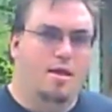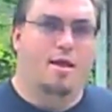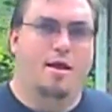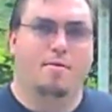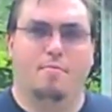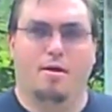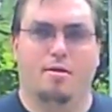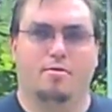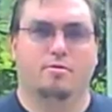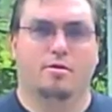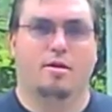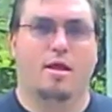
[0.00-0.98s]
Hey, I'm
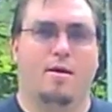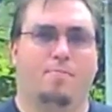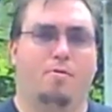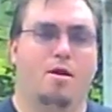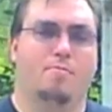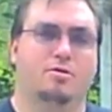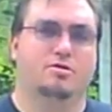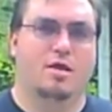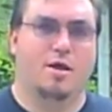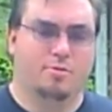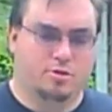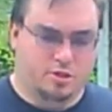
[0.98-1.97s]
Michael, and I
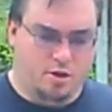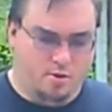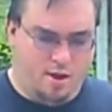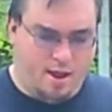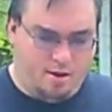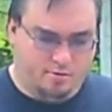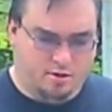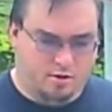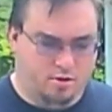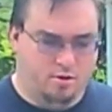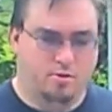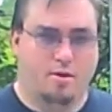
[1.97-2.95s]
promised I would show how
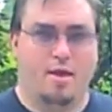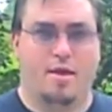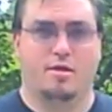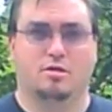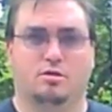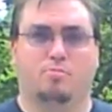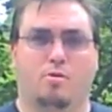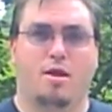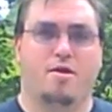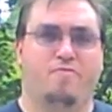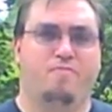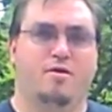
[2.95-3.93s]
to do a
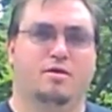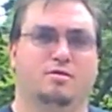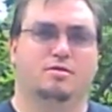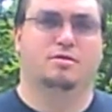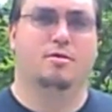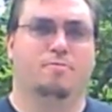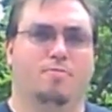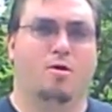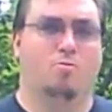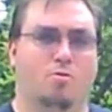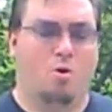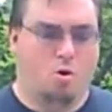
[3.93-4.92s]
spray fixative
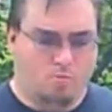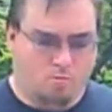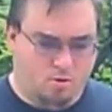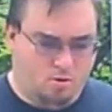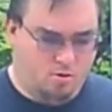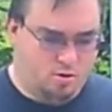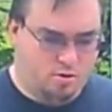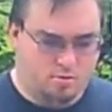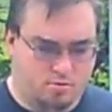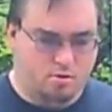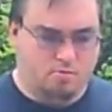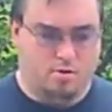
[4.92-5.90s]
on artwork
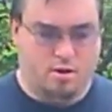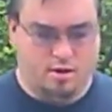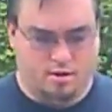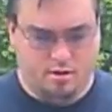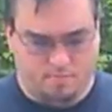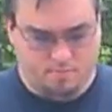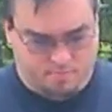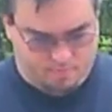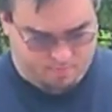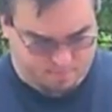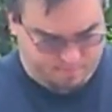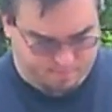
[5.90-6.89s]
when I done
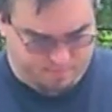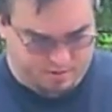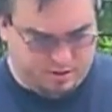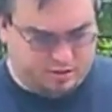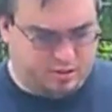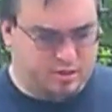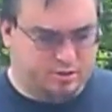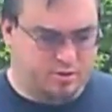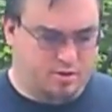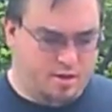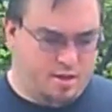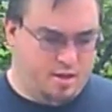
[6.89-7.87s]
this
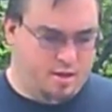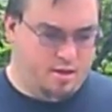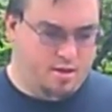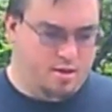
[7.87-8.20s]
yesterday.